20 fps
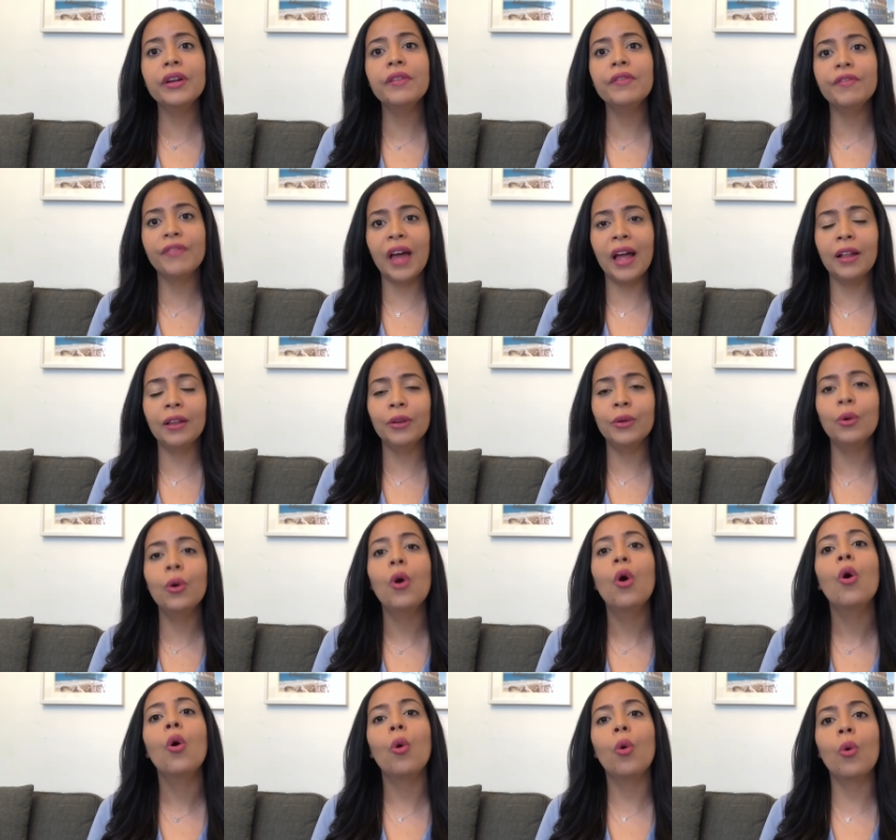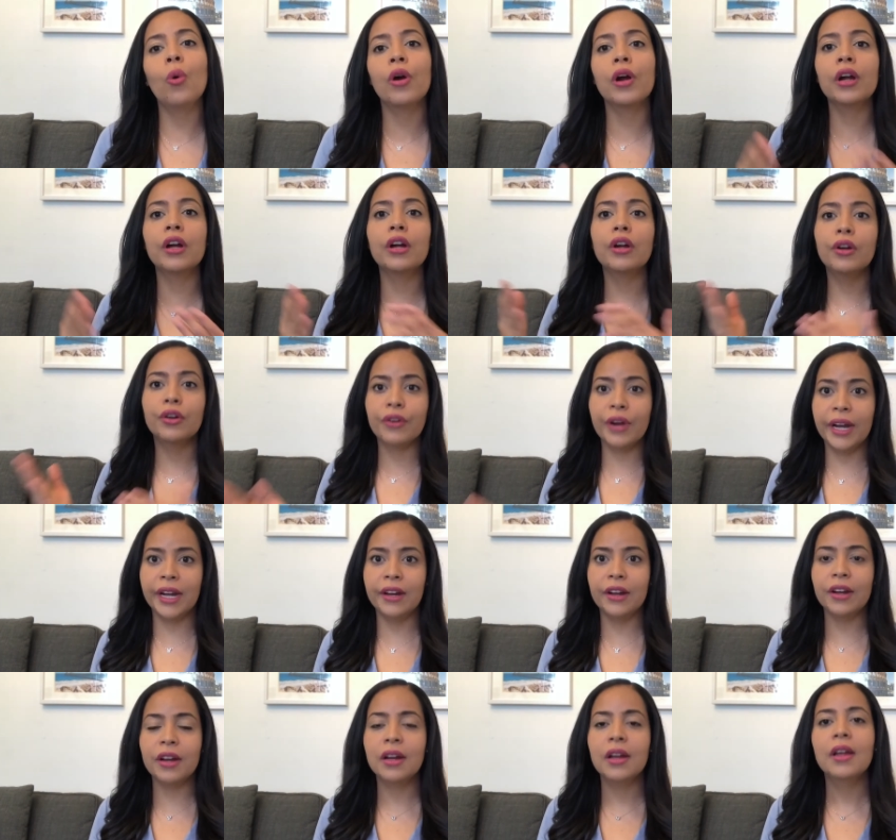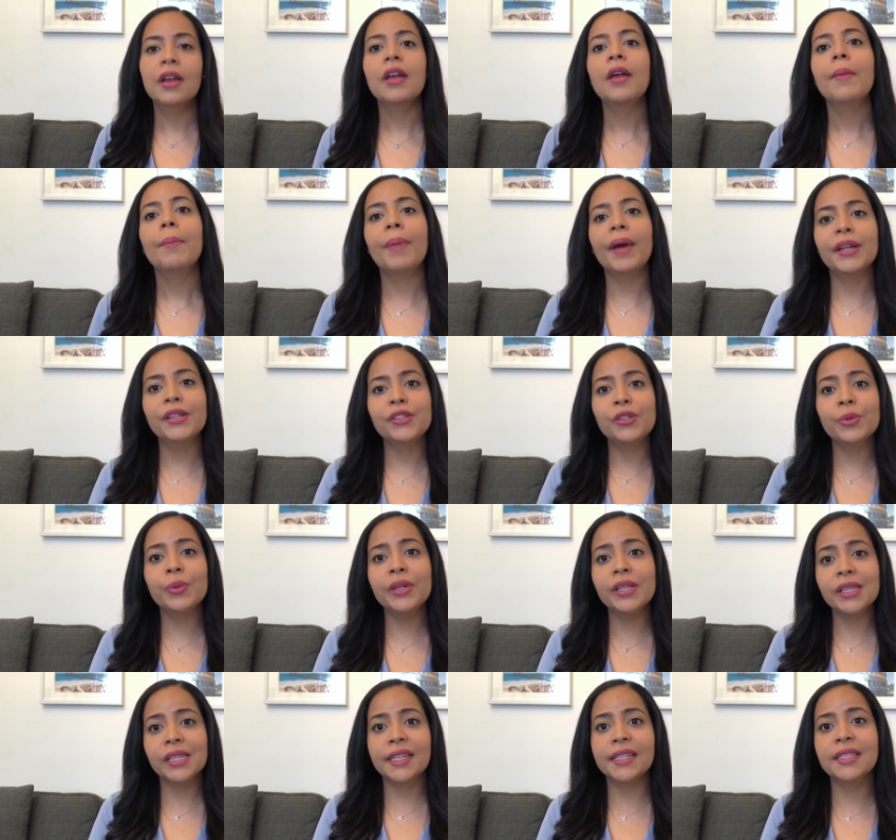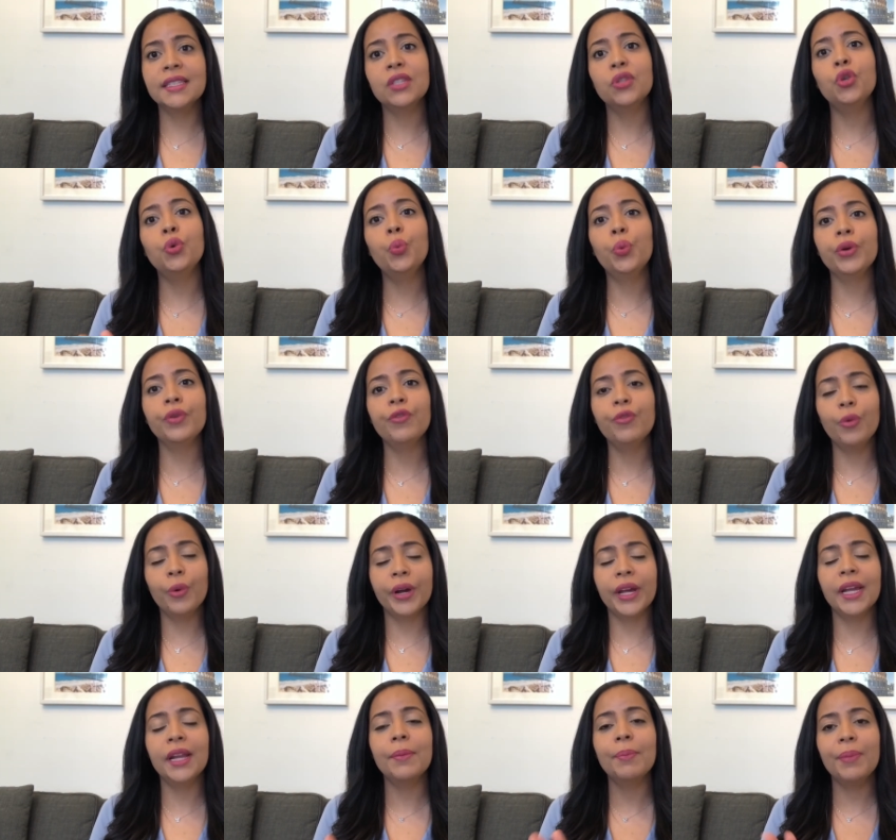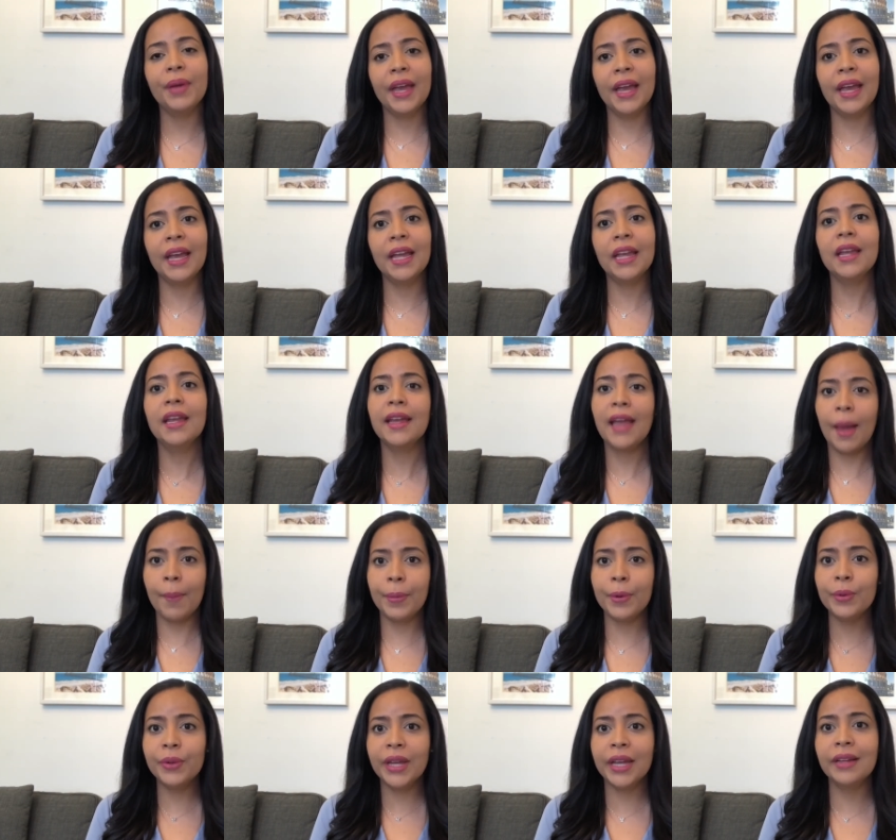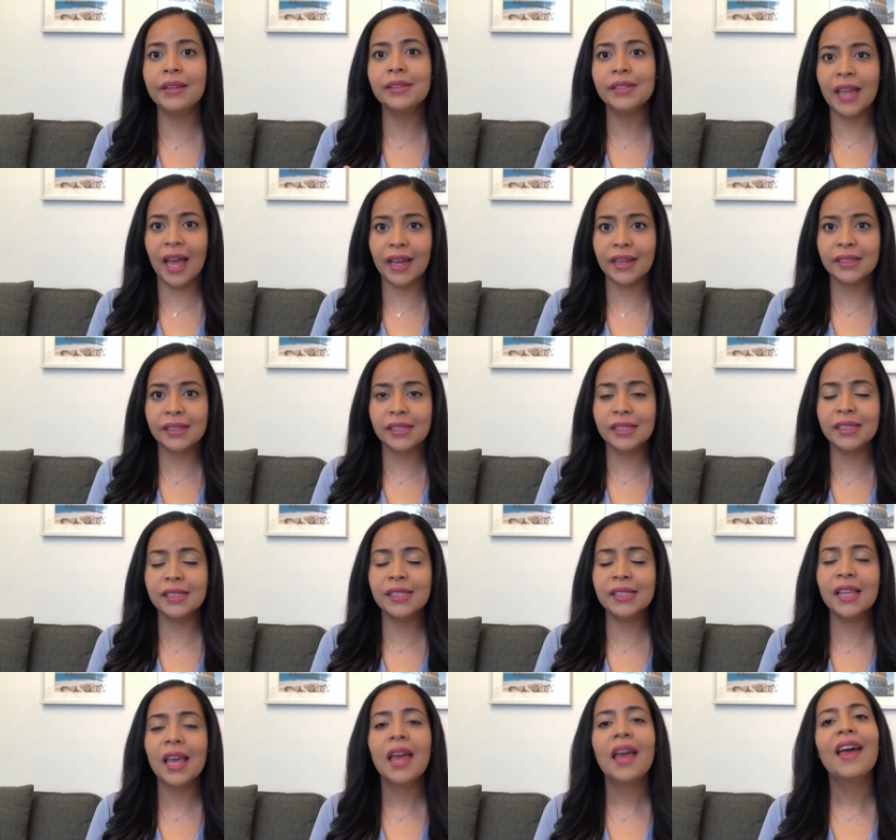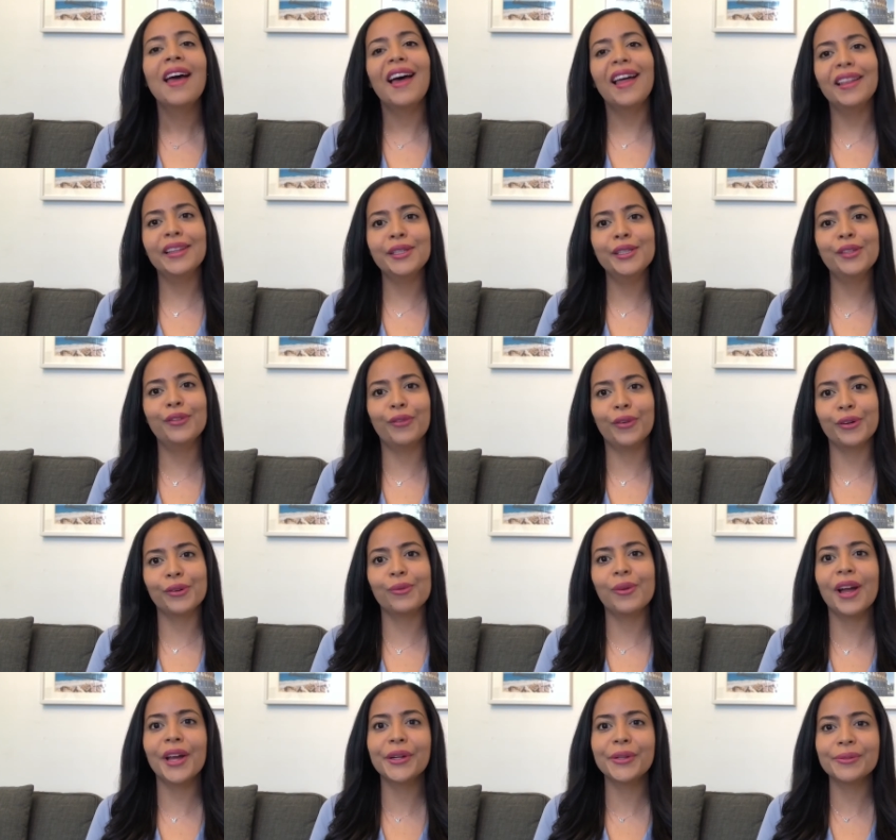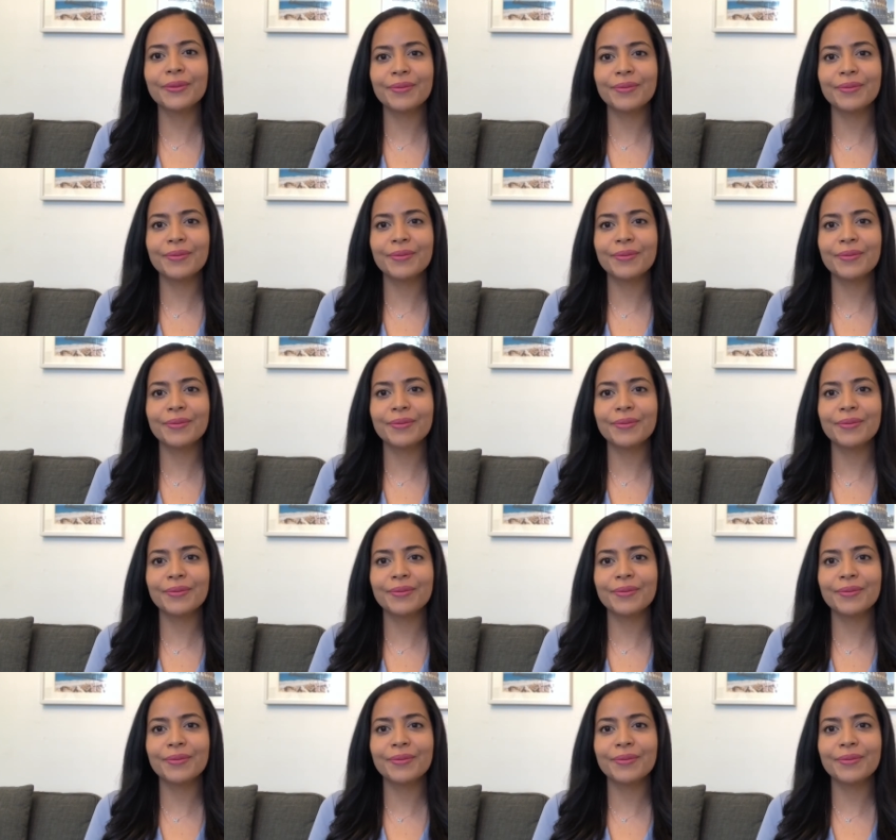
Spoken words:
value or greater. By doing this, you would avoid paying capital gain taxes, at least for a while.